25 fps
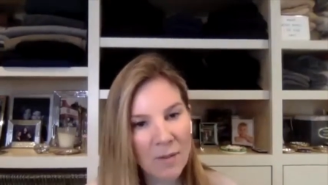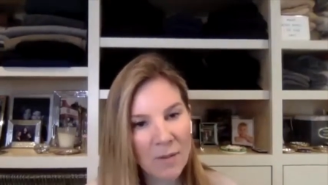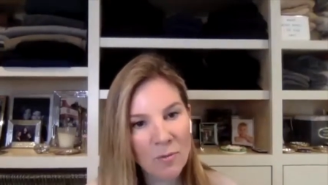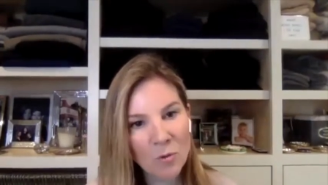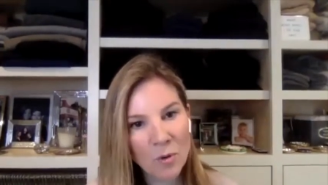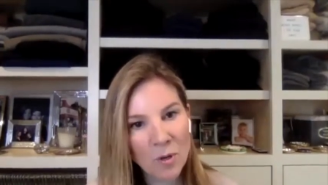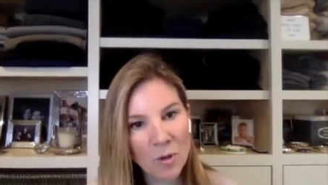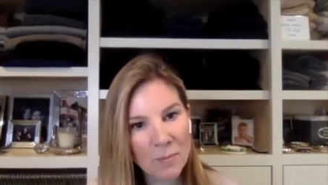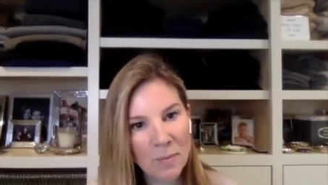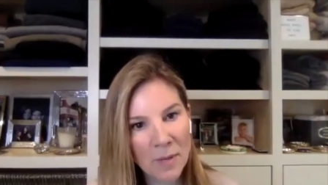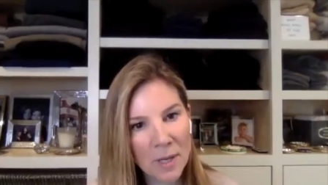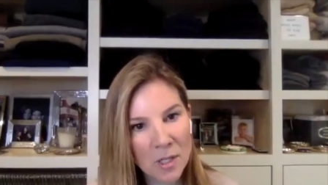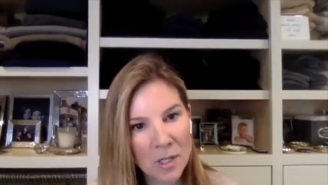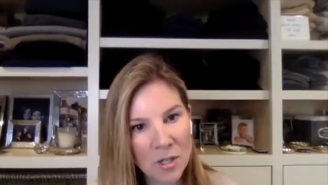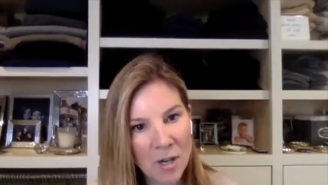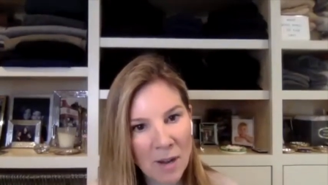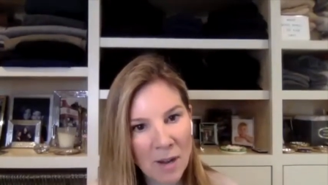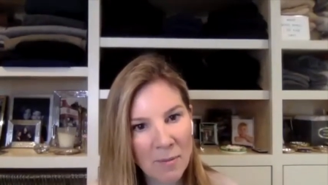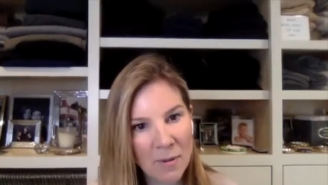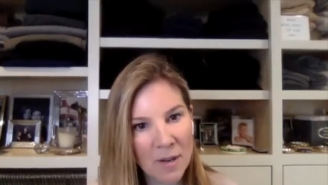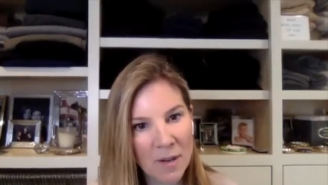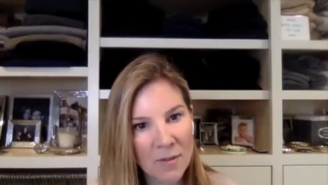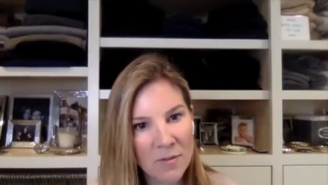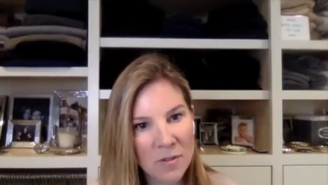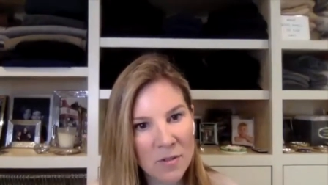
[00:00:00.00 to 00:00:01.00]
I've quit my
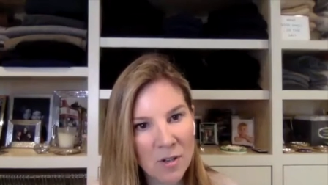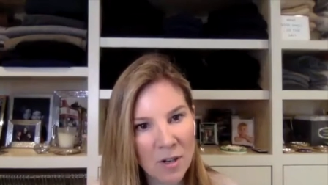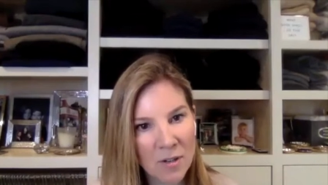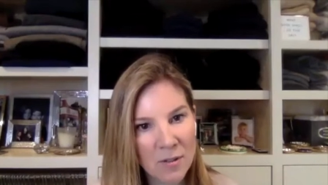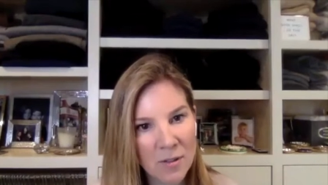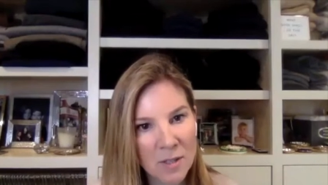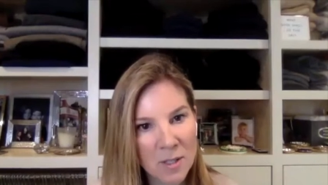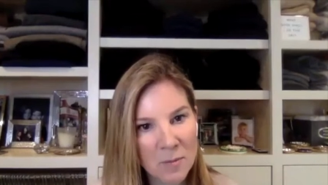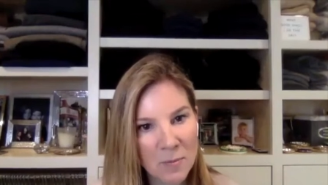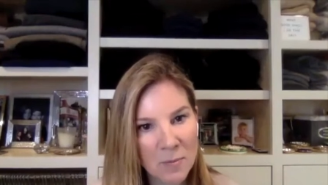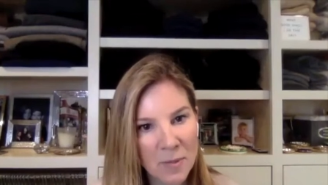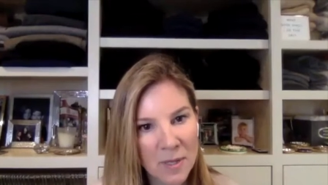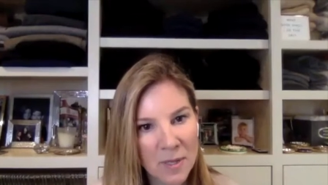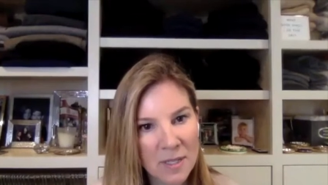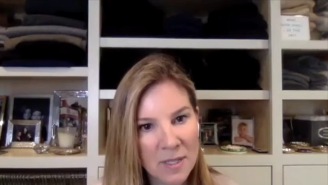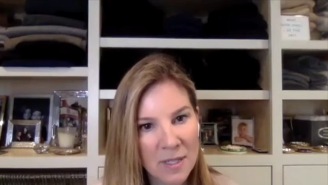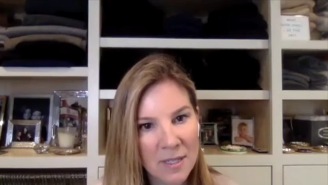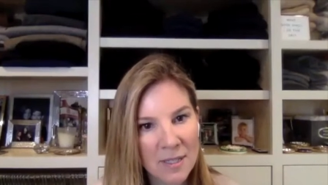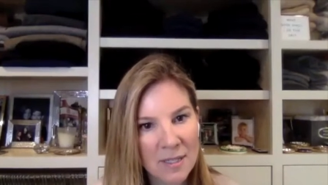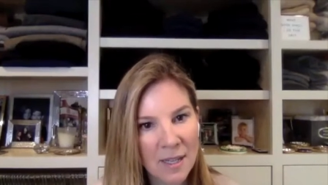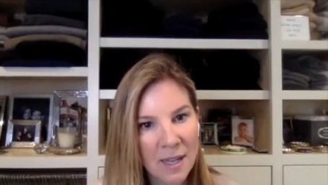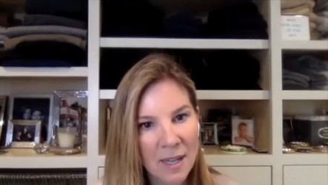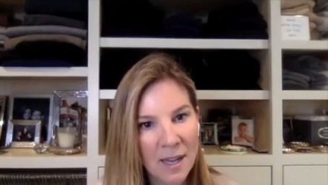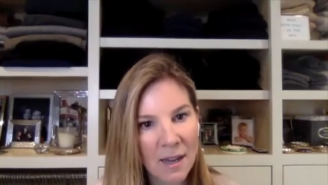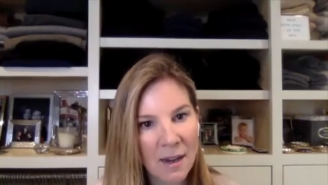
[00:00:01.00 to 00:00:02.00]
job and I've started this
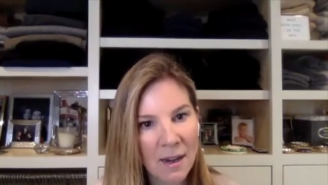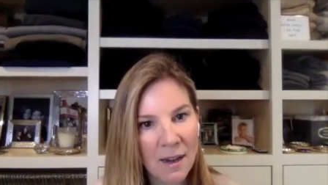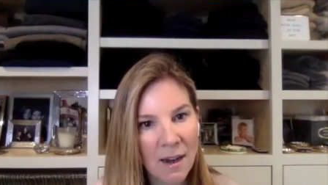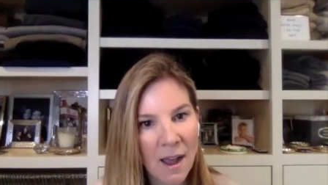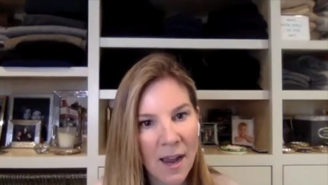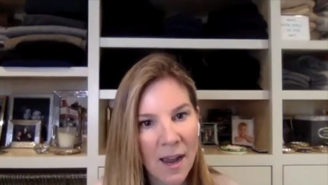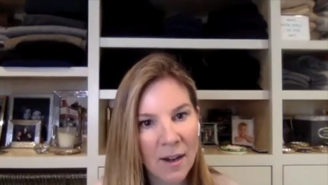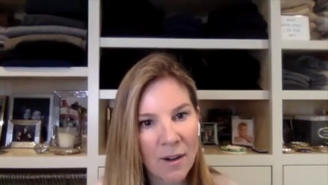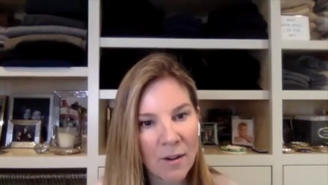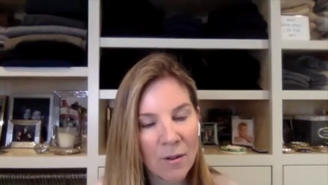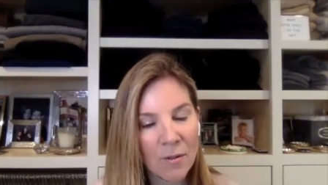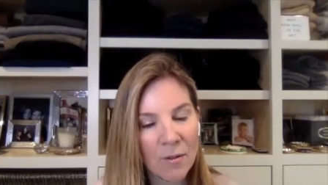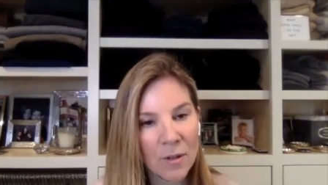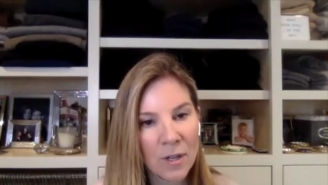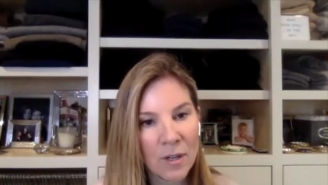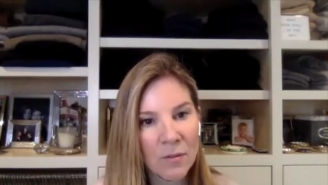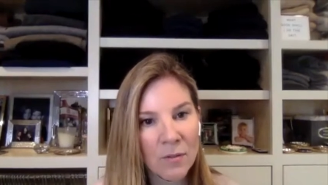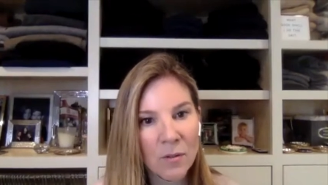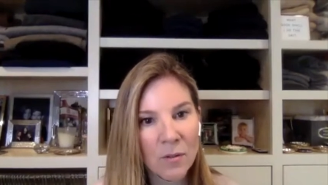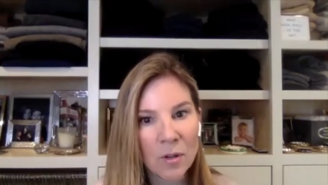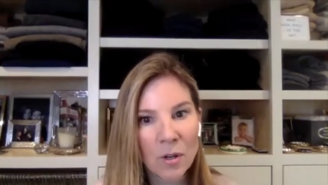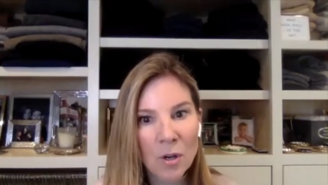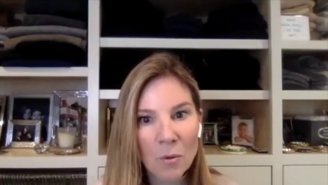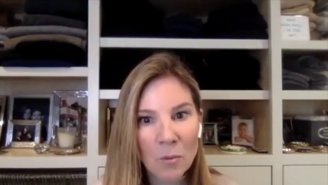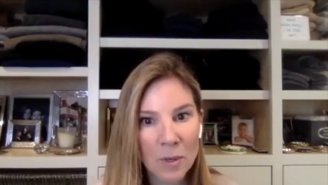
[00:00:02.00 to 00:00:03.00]
business and I don't
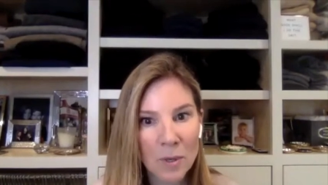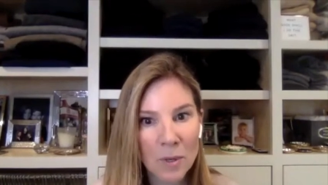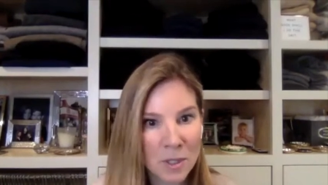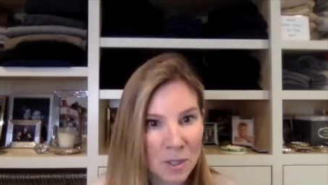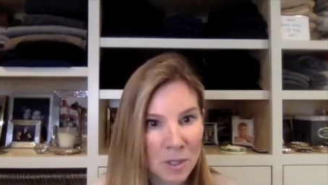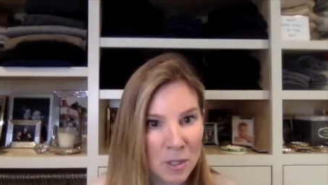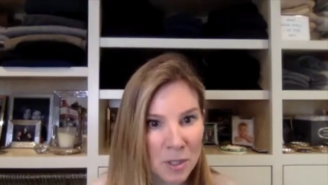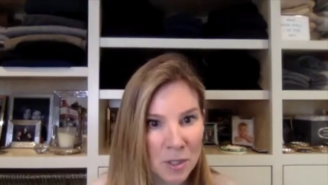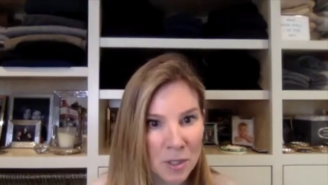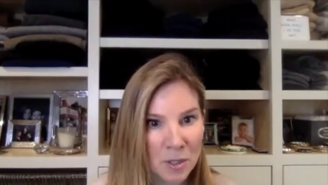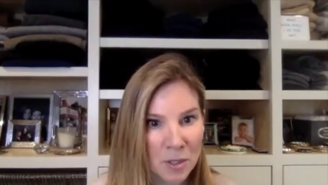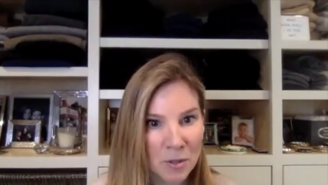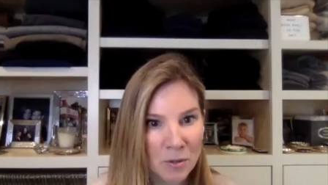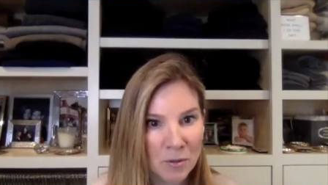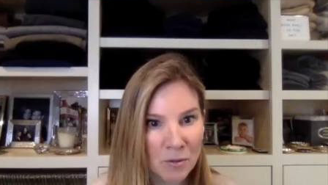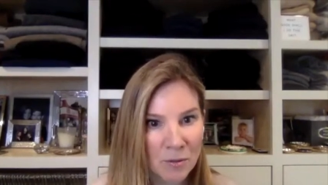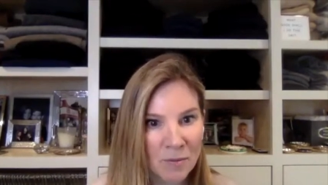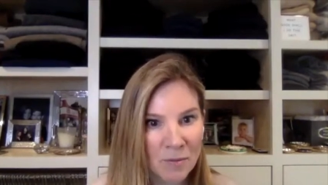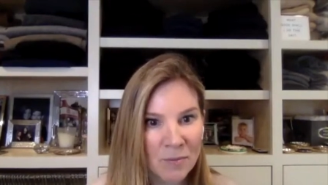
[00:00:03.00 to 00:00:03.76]
even know what to do,